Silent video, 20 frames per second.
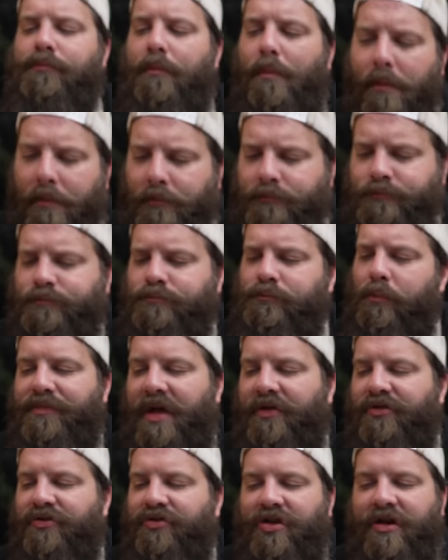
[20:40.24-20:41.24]
Mm
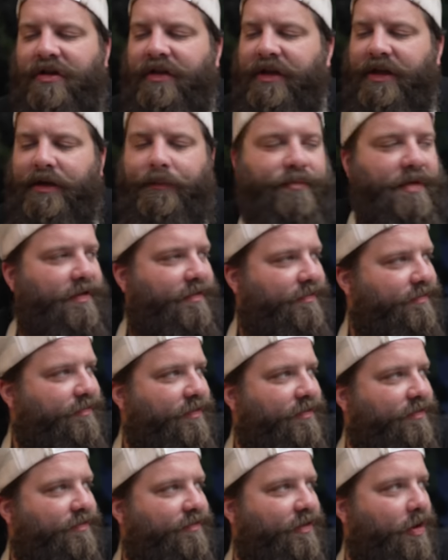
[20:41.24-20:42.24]
that chili, it's
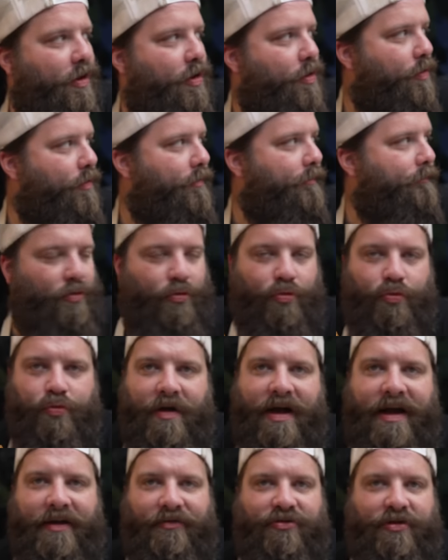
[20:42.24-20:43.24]
just so
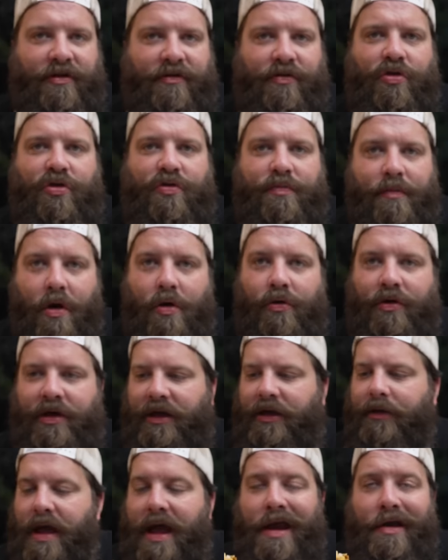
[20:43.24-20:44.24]
rich and
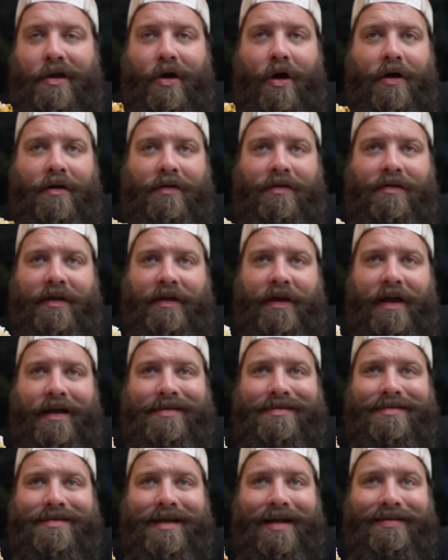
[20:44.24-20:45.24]
smoky. And honestly,
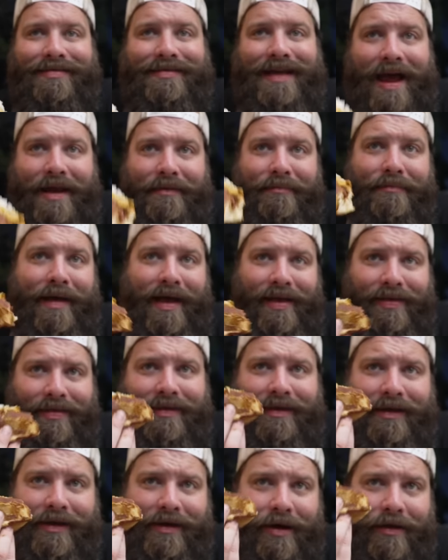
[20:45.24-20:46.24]
it's not that
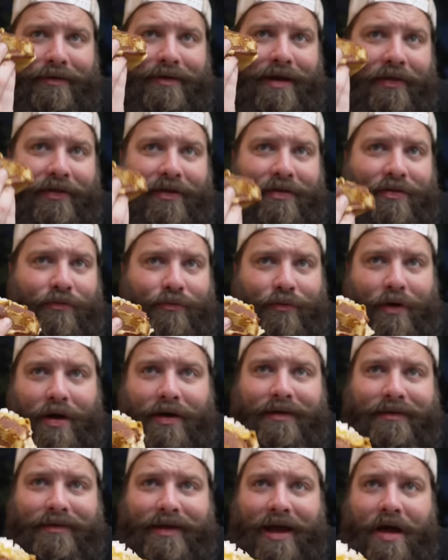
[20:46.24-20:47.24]
messy, you know, nothing's
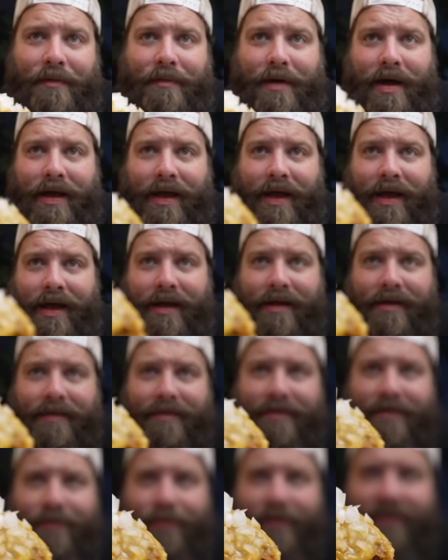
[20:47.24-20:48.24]
running down my
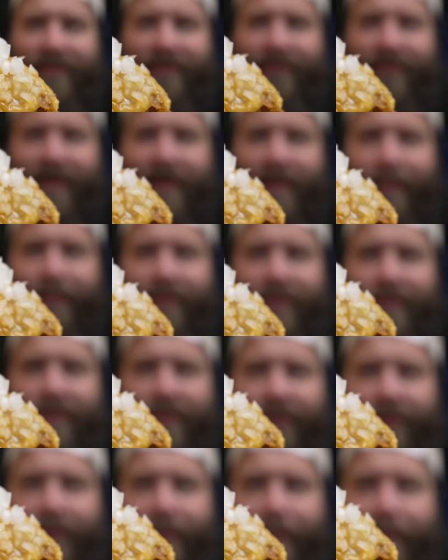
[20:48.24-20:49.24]
hands. We just got a beautiful